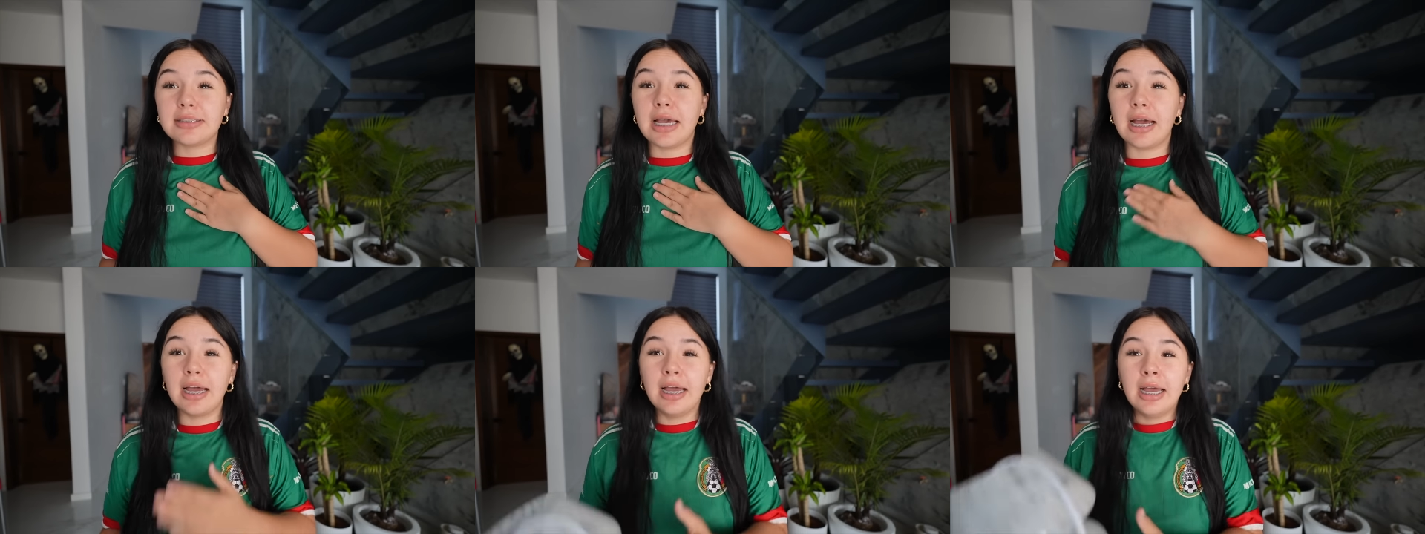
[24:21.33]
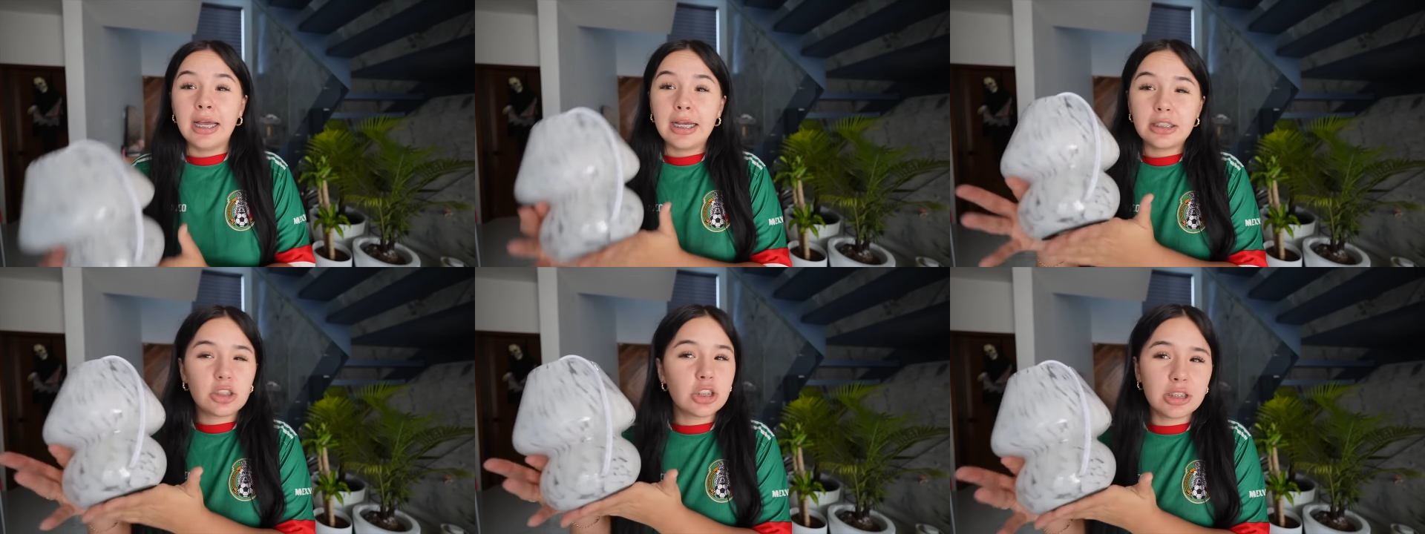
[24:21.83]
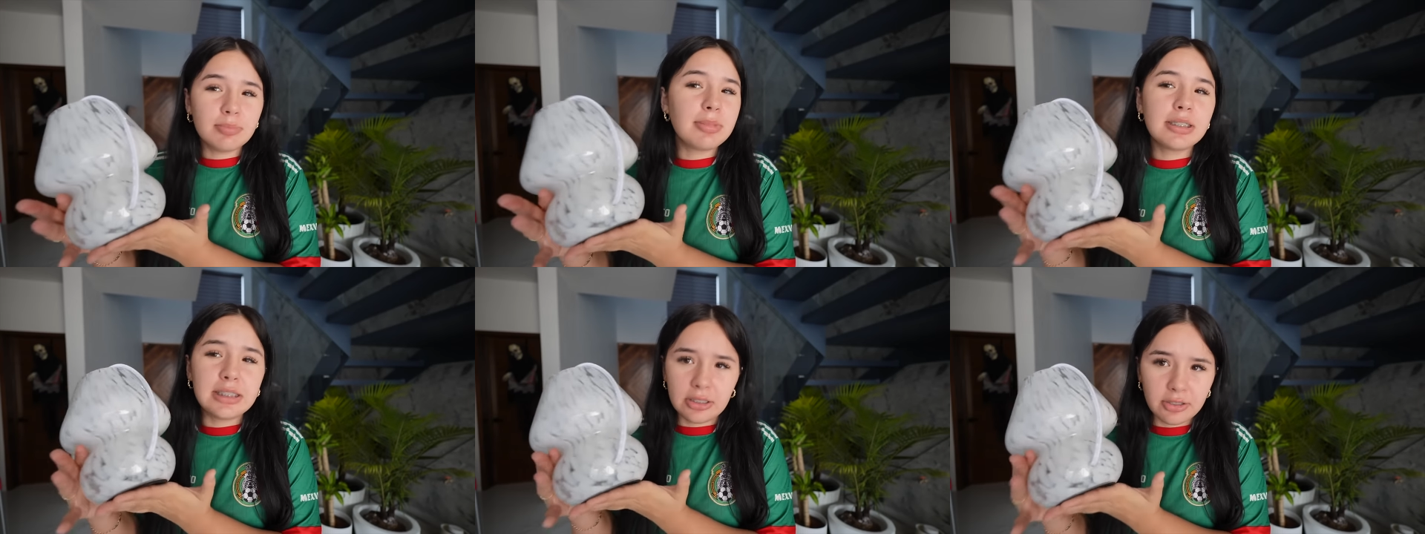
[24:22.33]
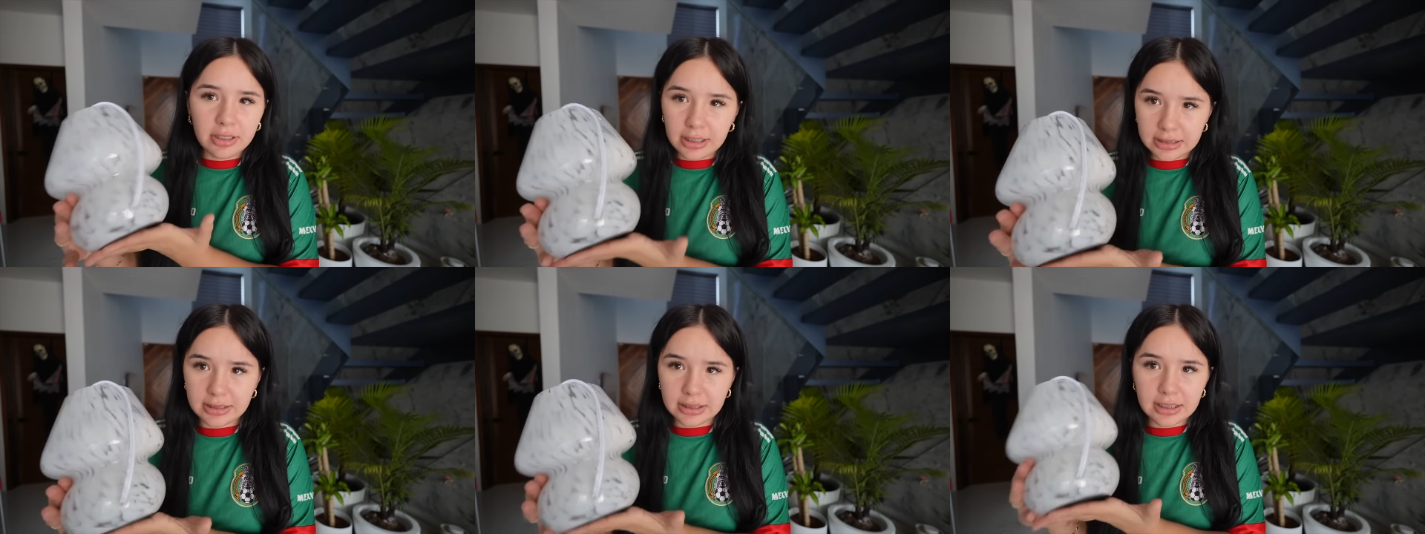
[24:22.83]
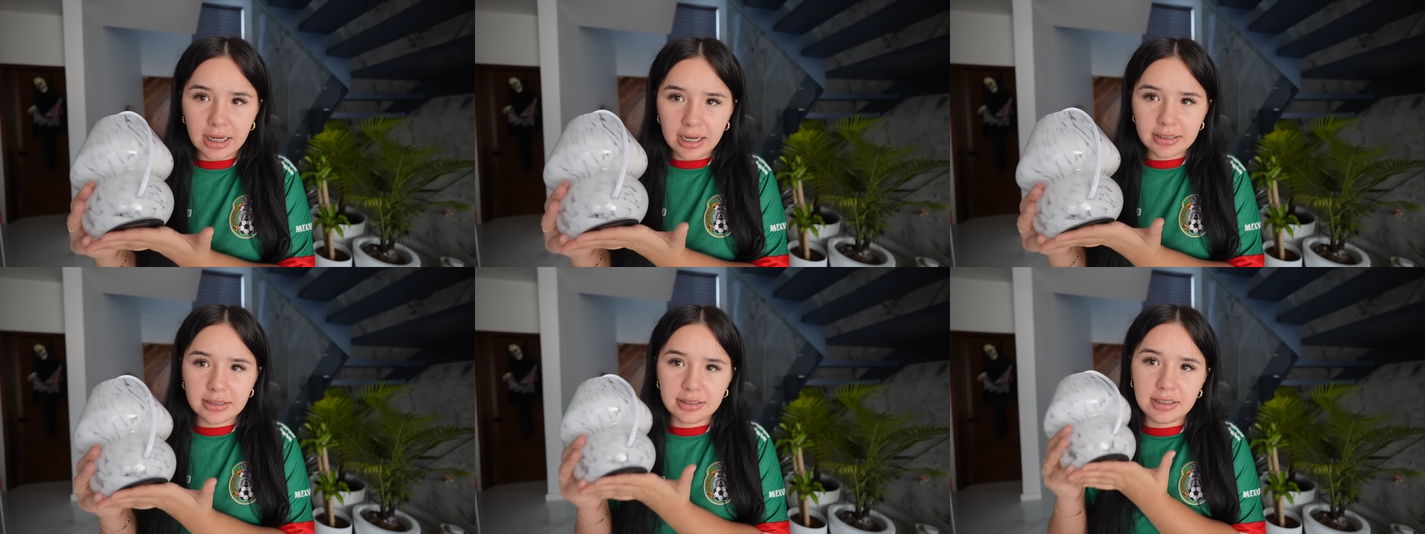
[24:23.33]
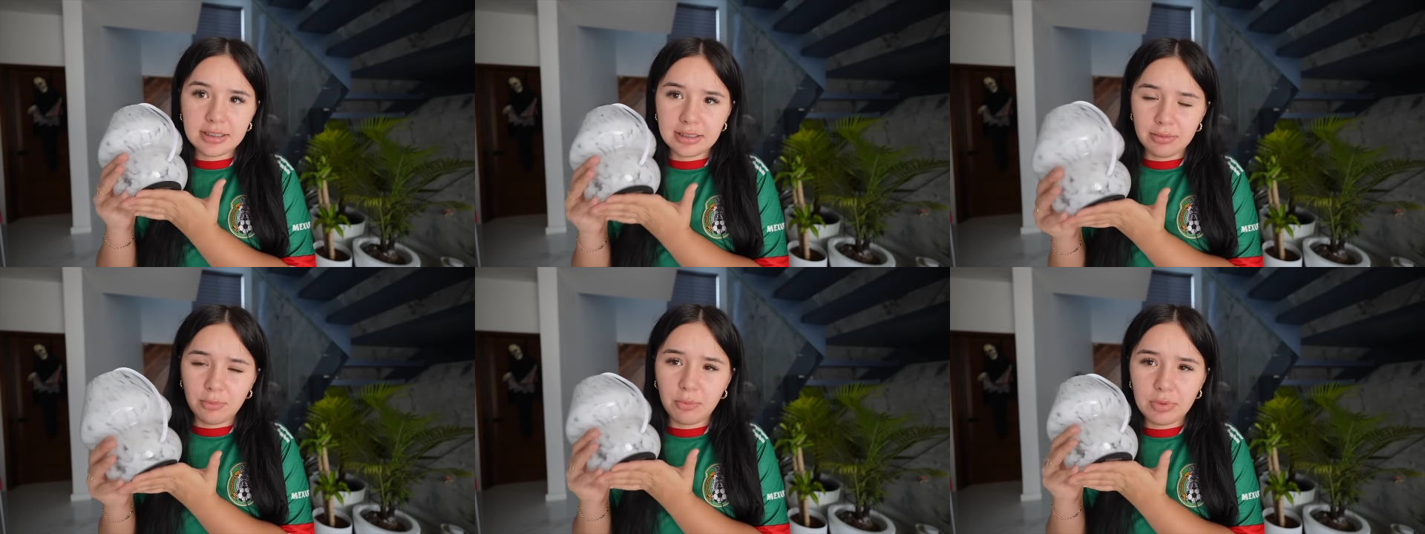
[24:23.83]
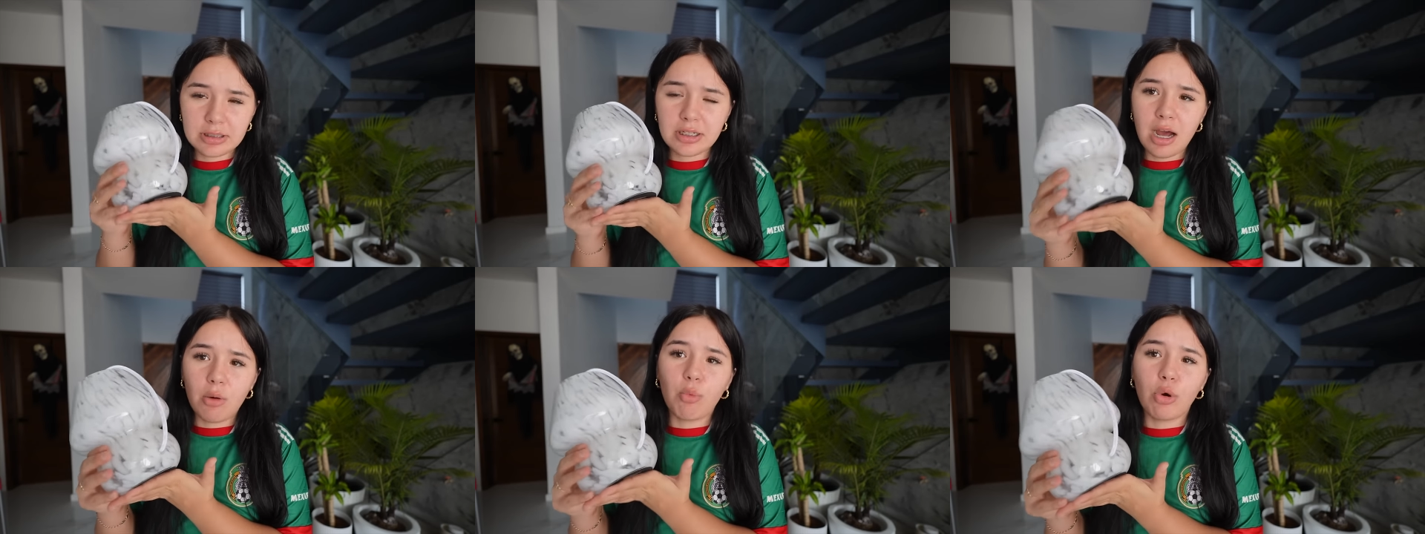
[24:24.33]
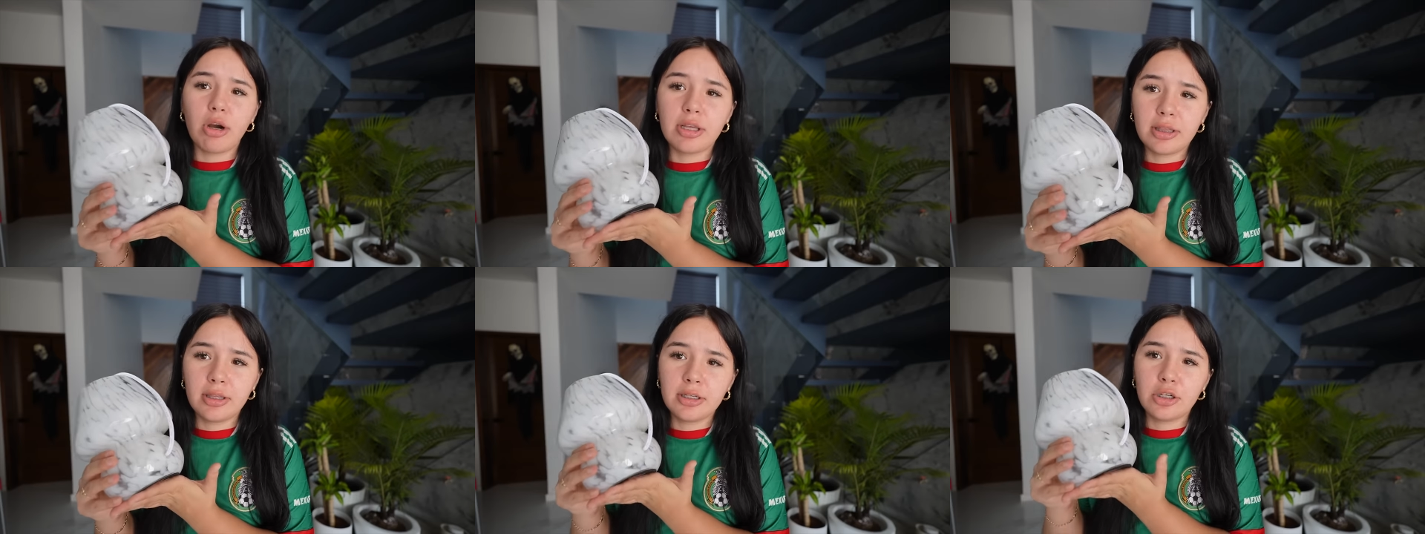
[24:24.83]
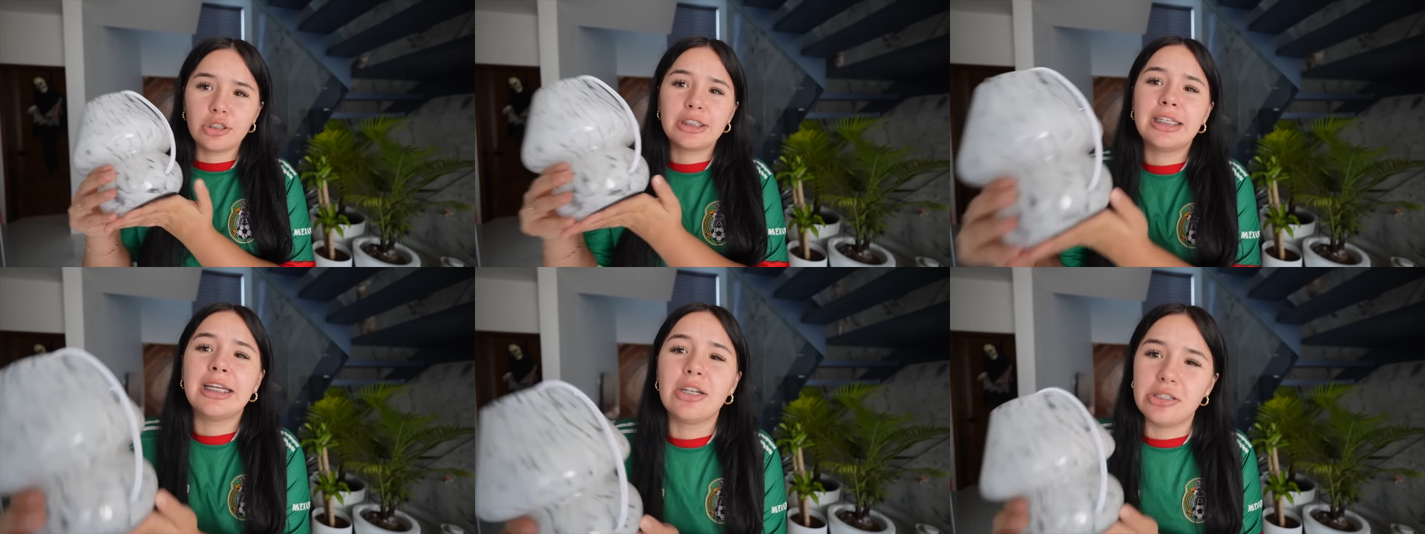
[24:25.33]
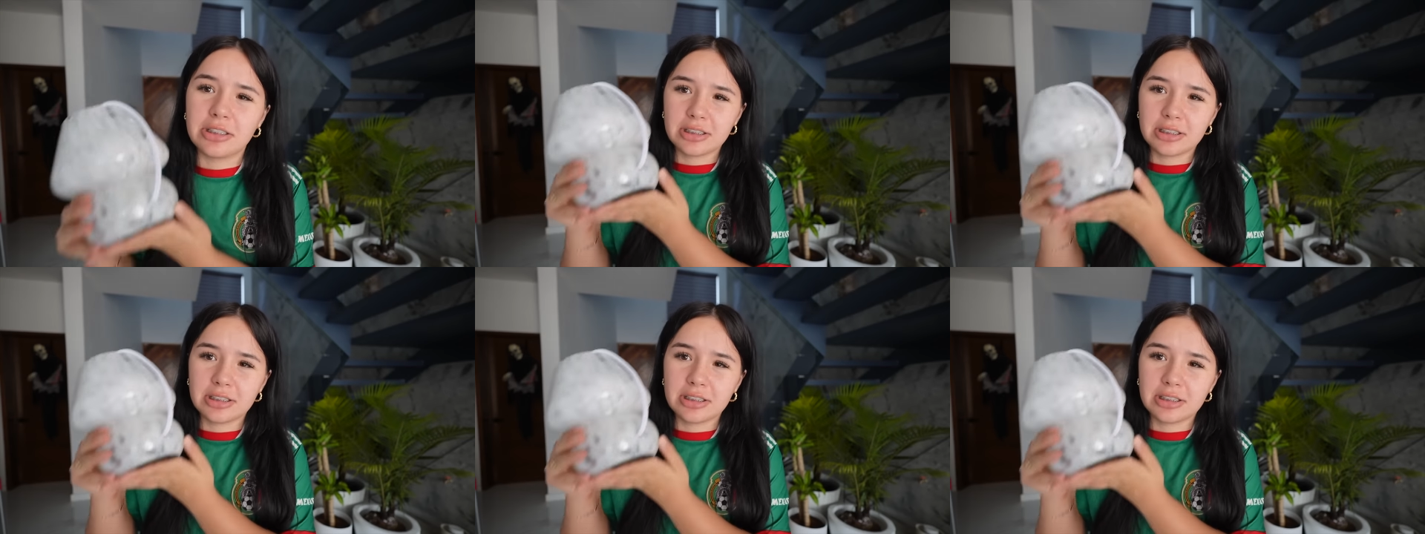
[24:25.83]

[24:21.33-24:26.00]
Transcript: Yeah, it's just materialistic, guys. It doesn't, it's not worth your tears.